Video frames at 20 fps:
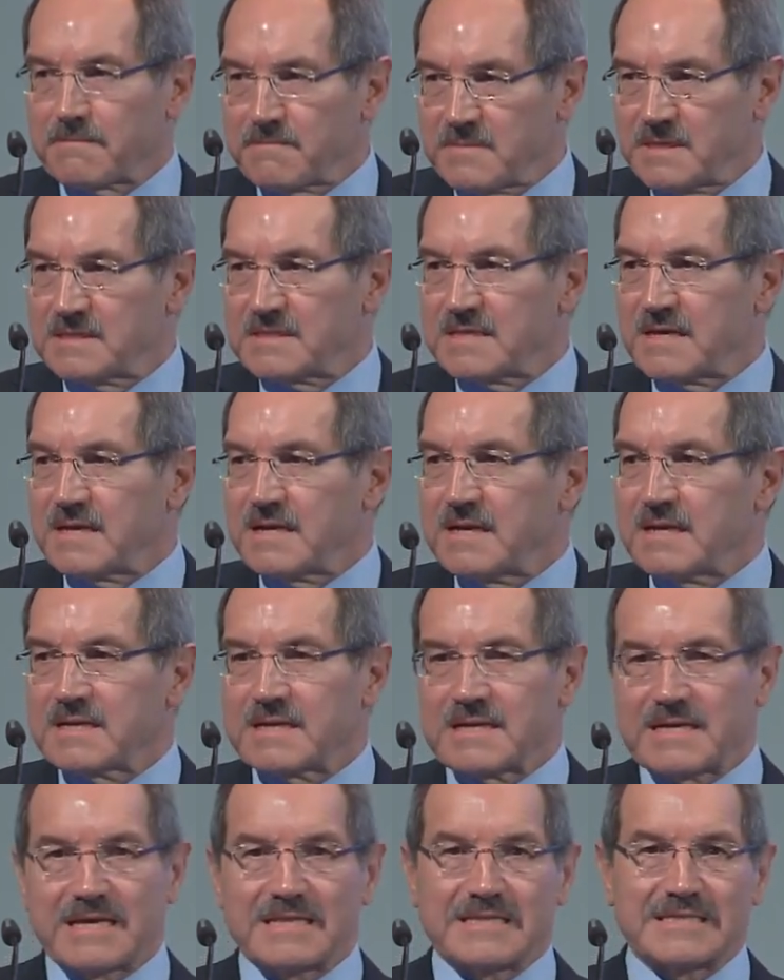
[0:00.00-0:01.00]
leading
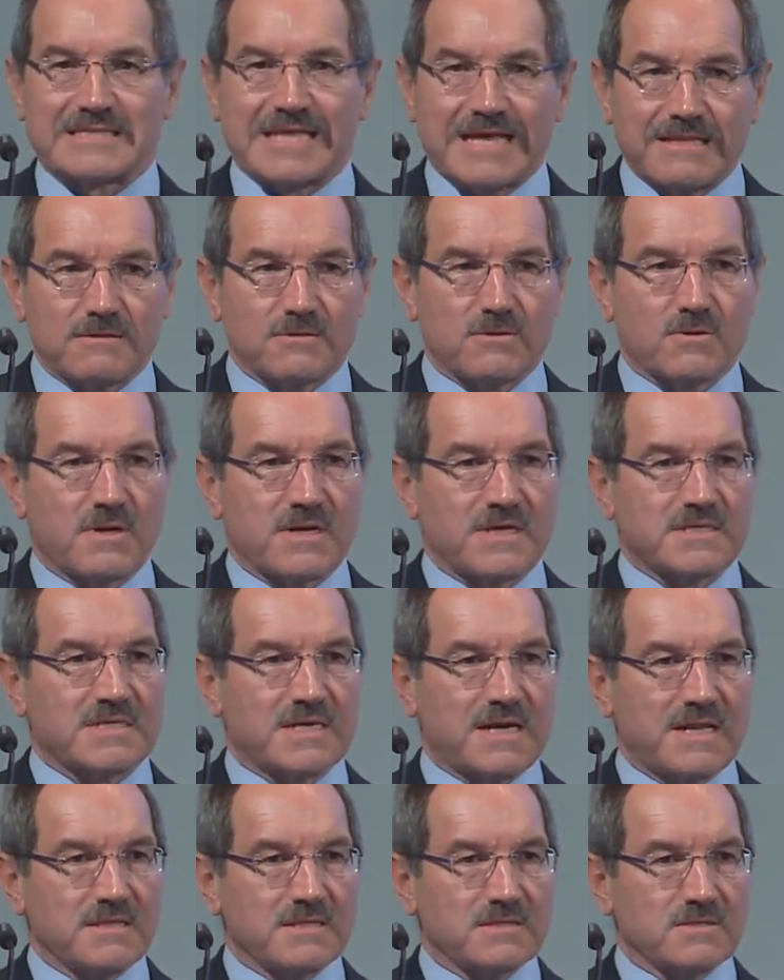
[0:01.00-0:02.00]
projects
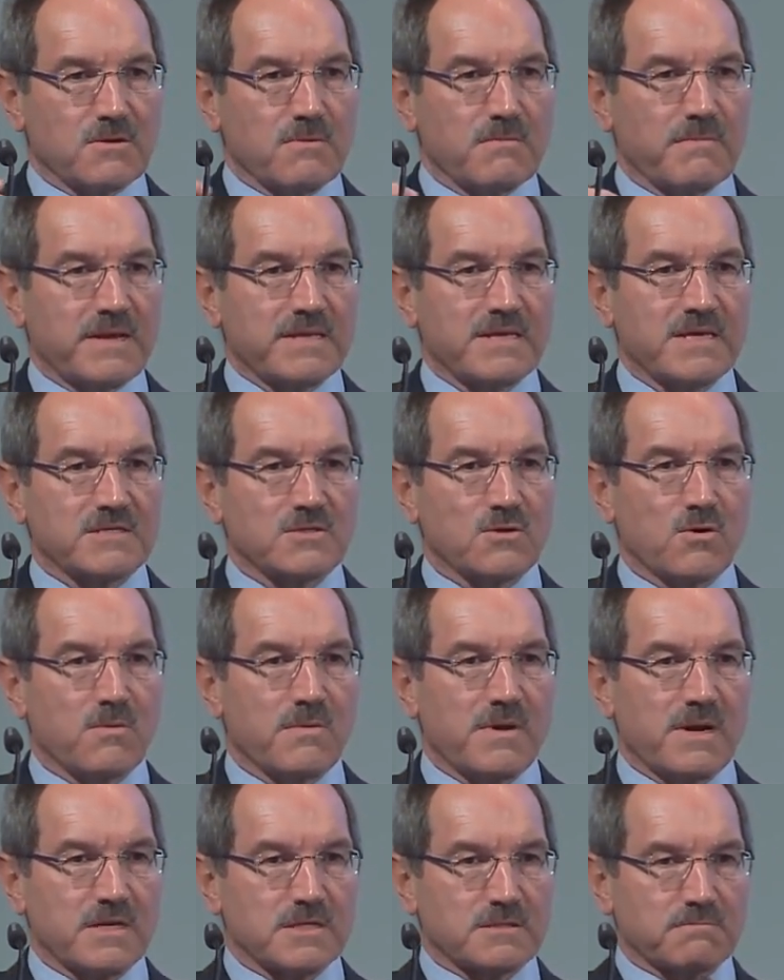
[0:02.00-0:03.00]
for the
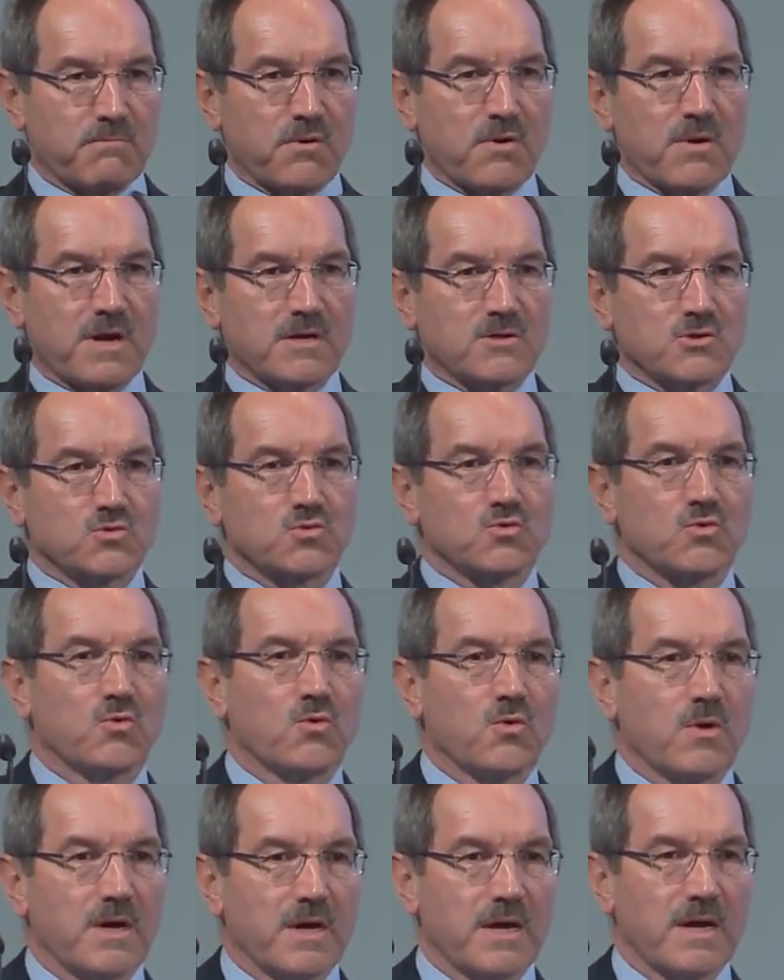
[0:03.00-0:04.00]
big
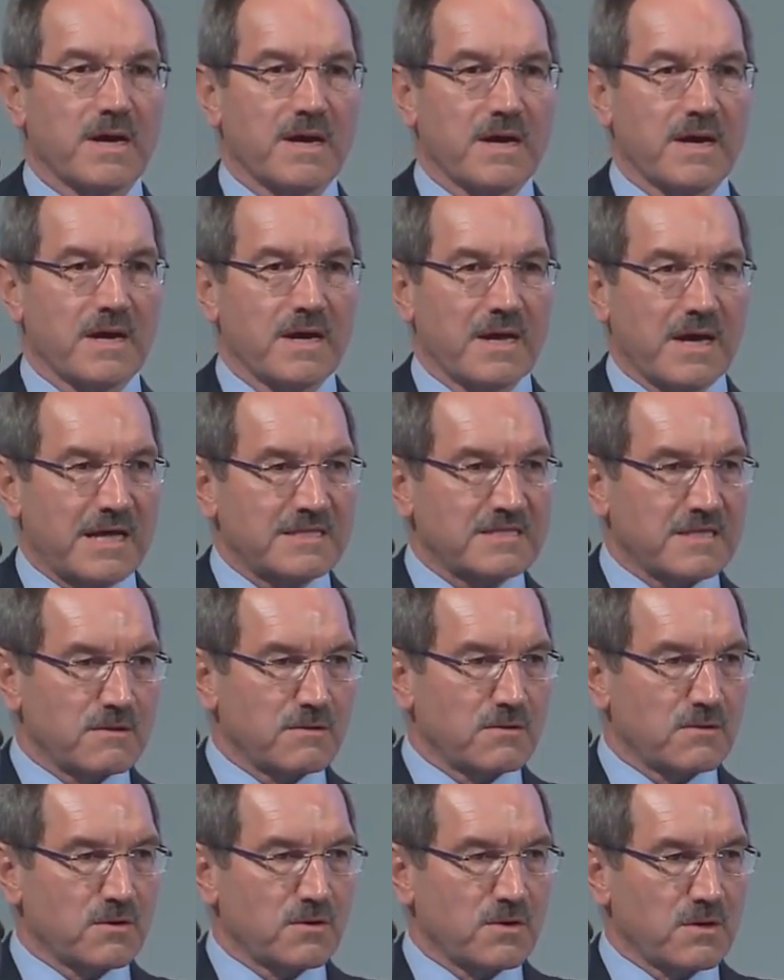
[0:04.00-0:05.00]
companies to